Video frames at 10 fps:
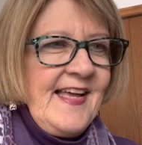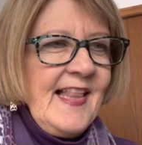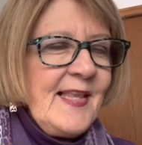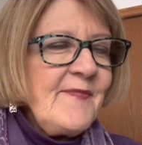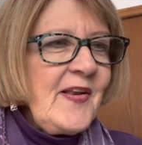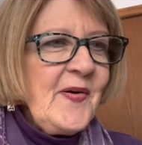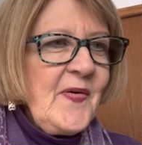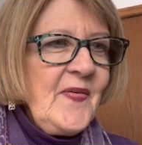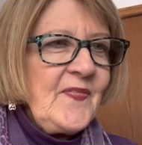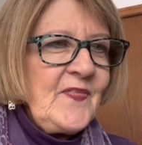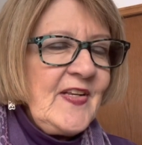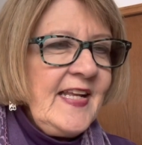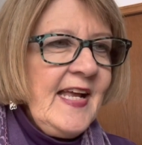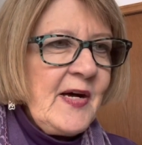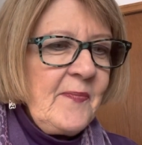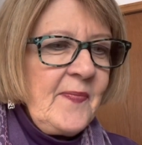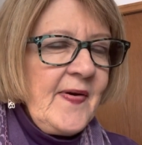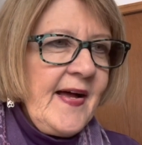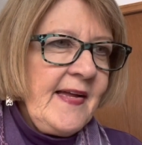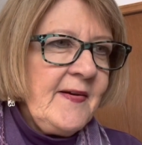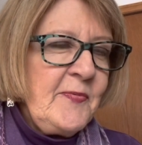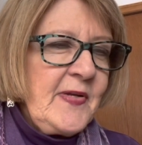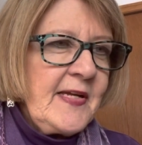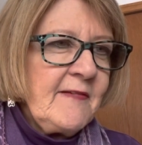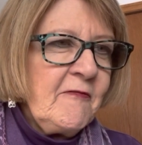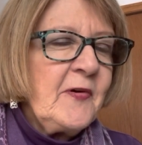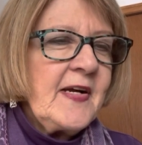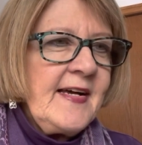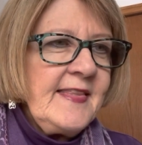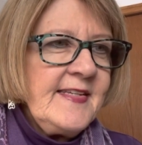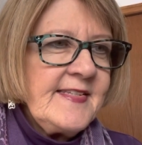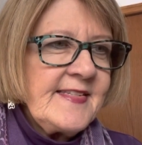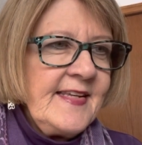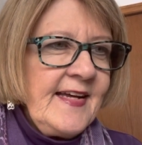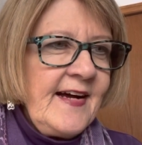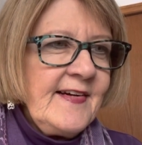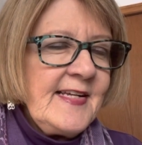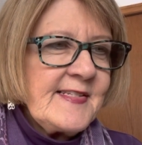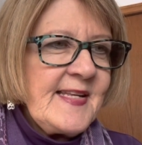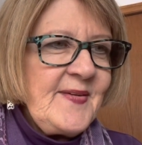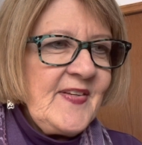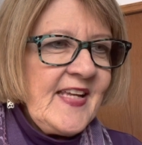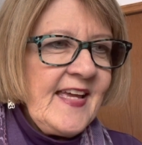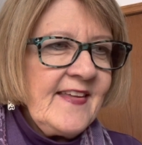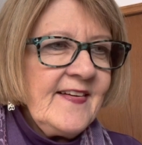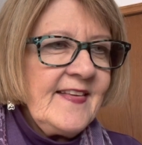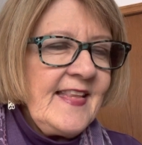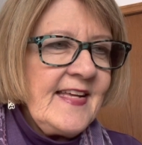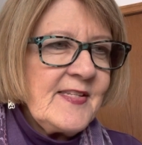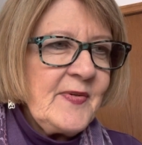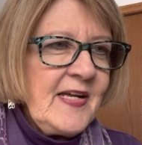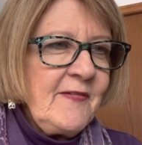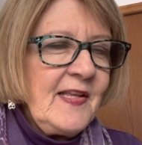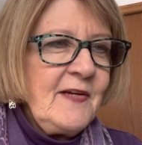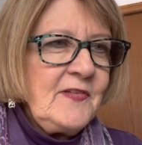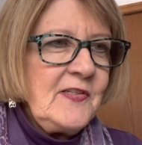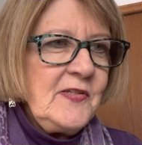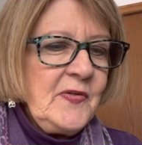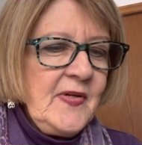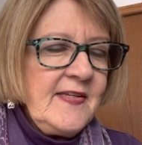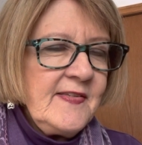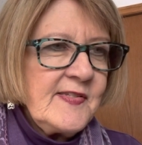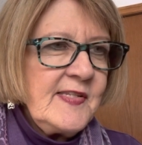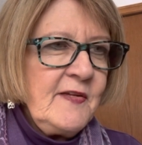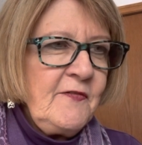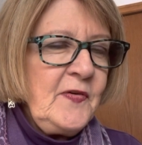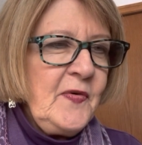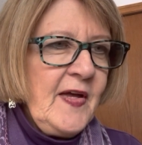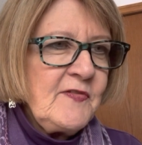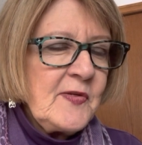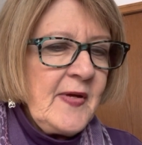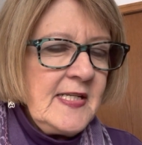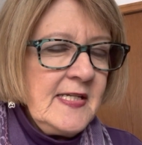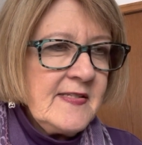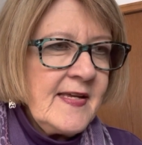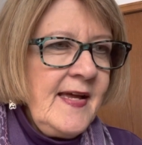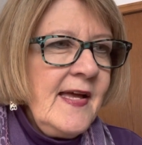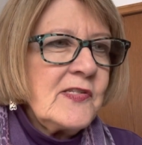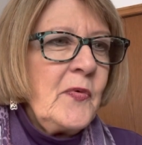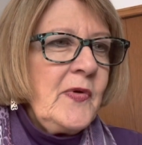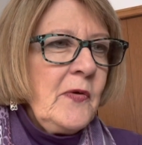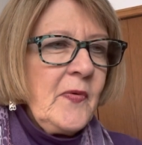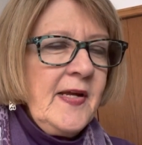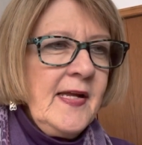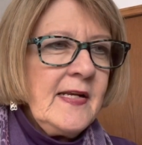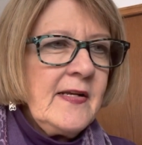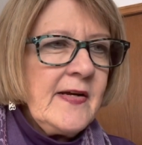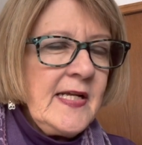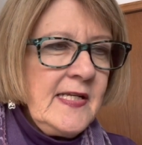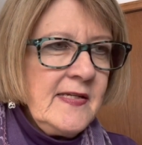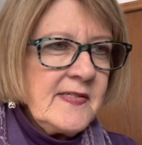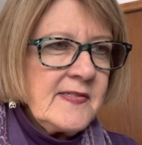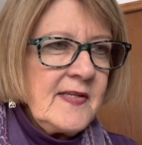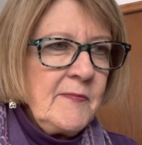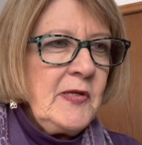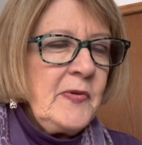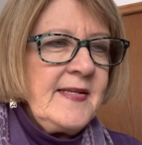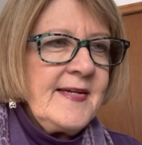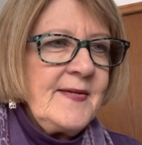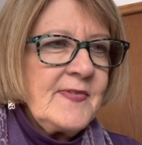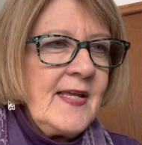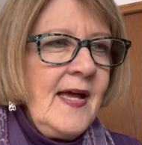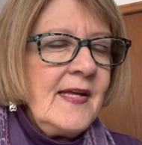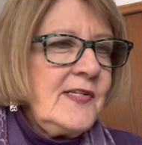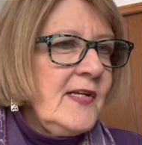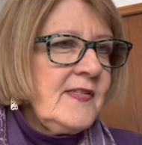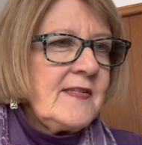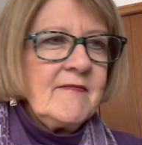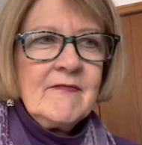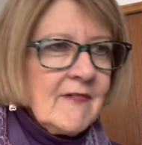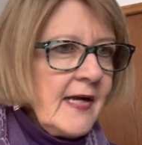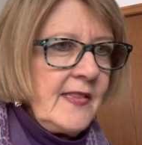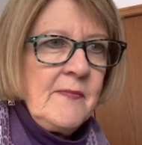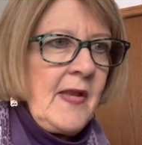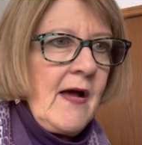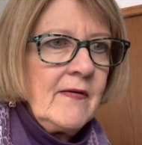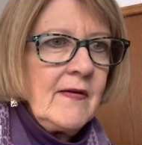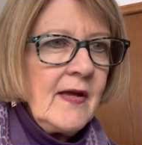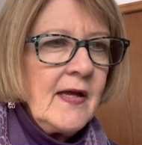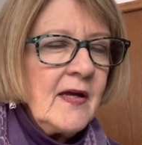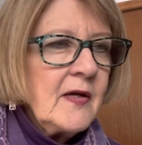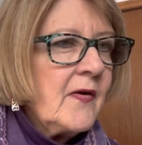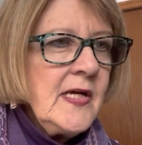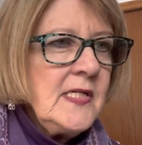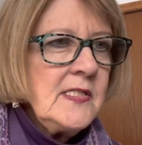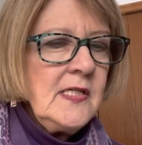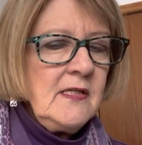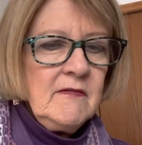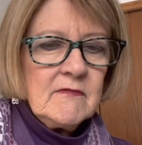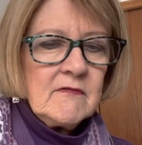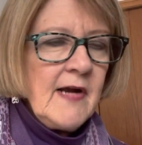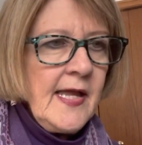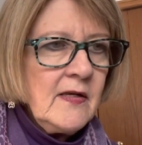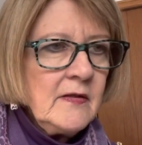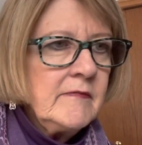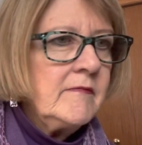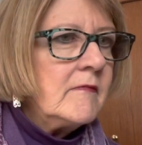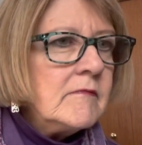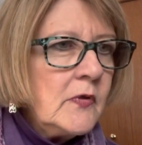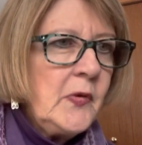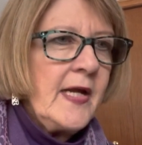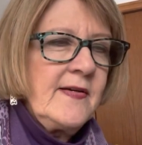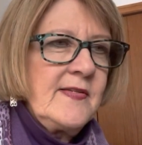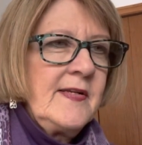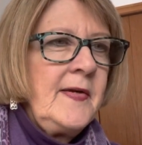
Let me know if you need help. I hope we can work on this our next time together. That's what I would love to do, is see if you have some ideas. So when you're working on your ideas in between times, just write them down. Crazy, random, who cares?